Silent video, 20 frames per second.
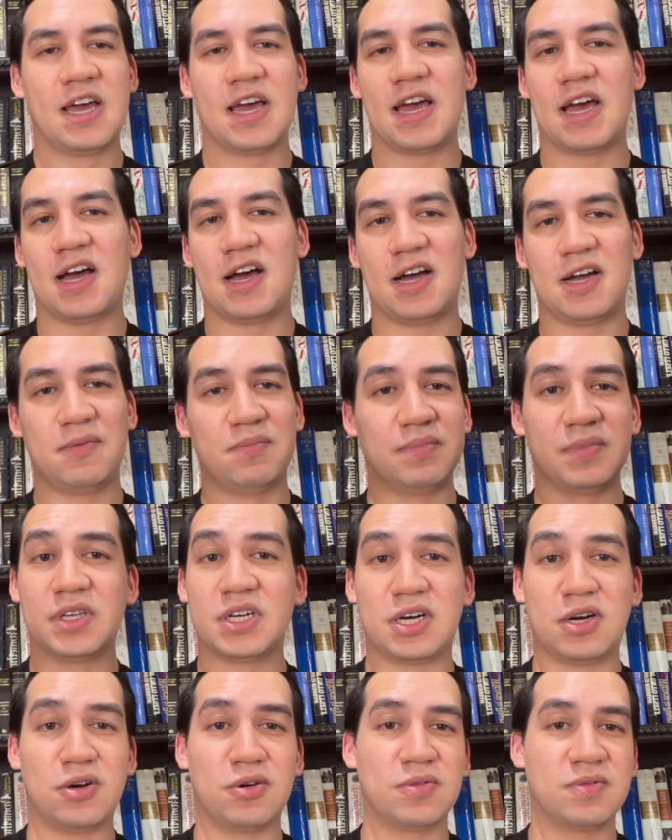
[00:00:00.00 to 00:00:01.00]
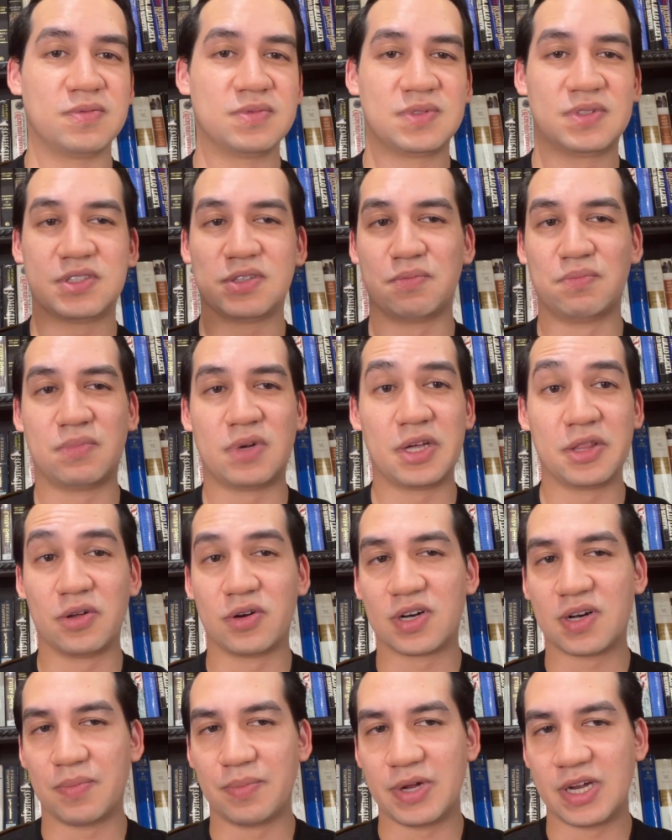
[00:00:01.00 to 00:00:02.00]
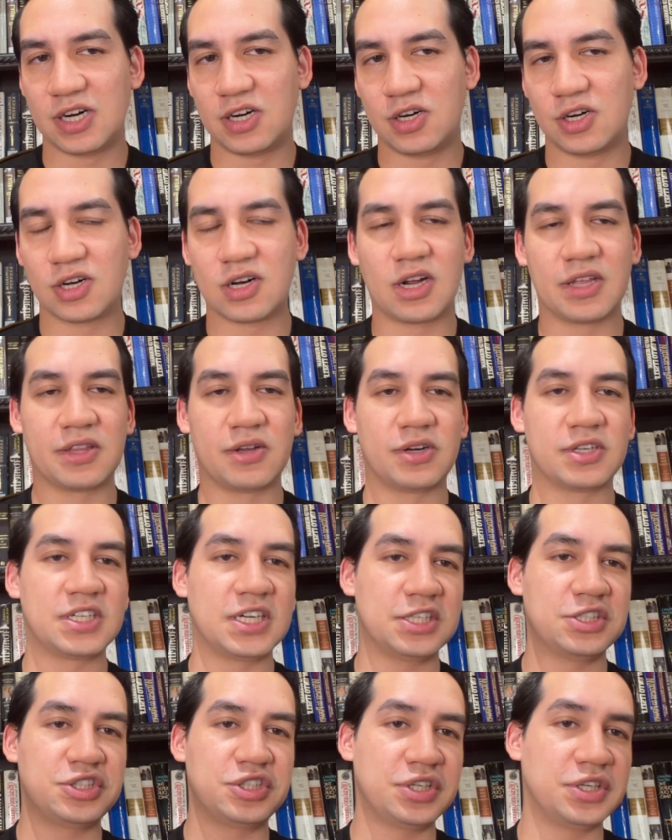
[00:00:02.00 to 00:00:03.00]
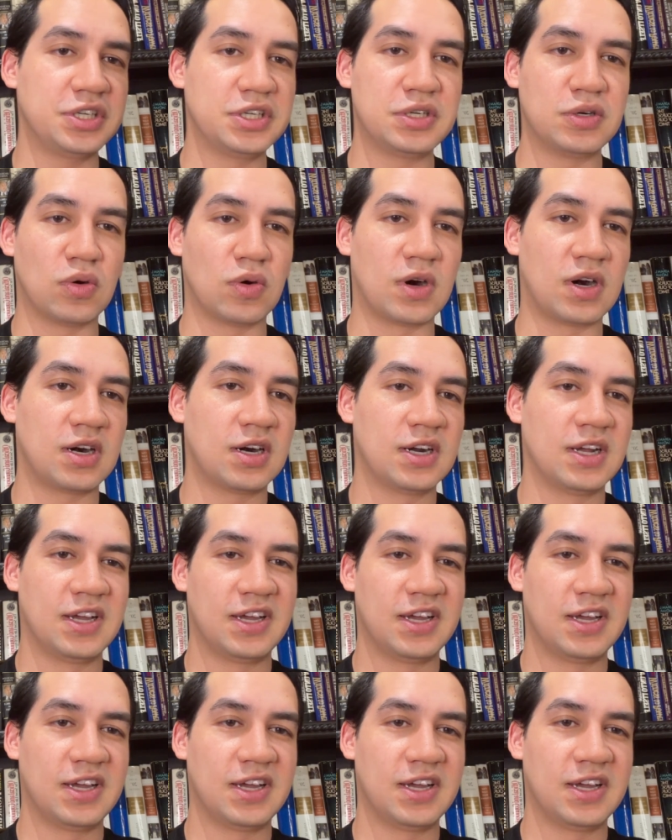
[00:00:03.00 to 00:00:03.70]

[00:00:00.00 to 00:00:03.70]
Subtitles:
Some other competitor caught their attention, or